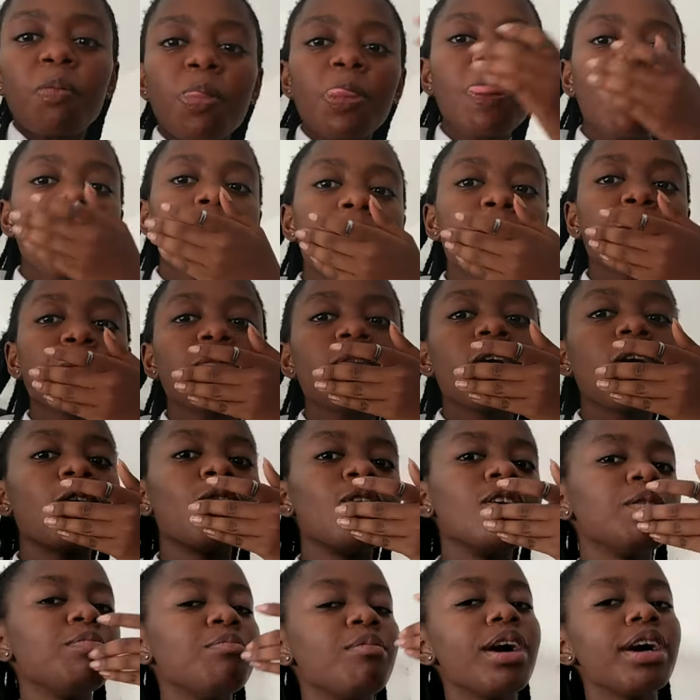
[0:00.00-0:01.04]

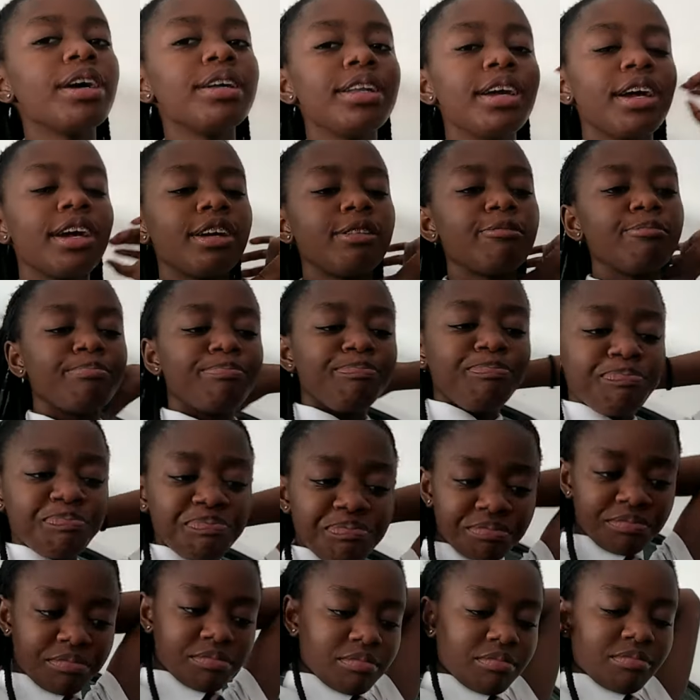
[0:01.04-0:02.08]
Mm-hmm. I rate mine
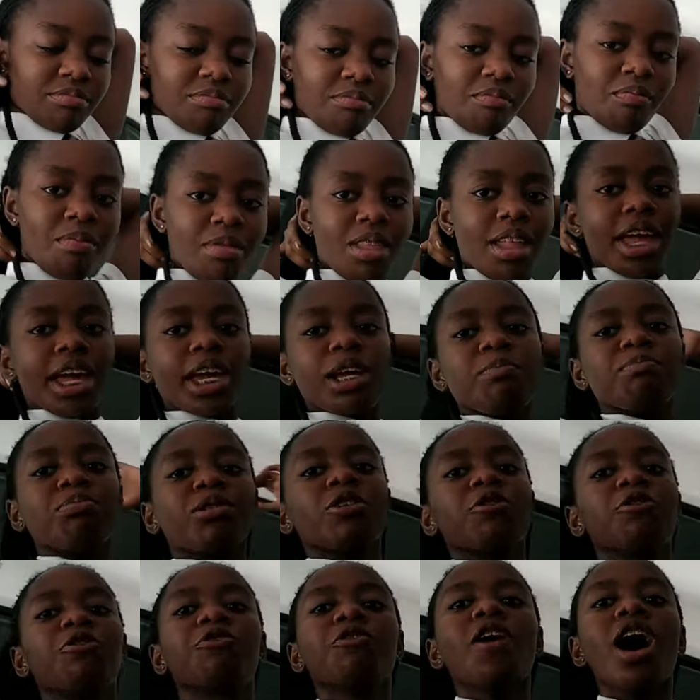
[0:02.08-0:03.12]
an
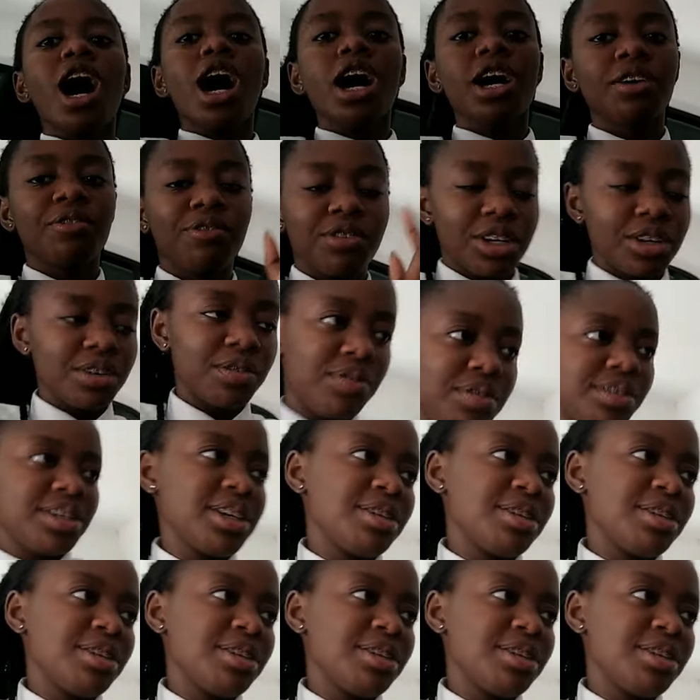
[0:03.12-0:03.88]
8.5 out of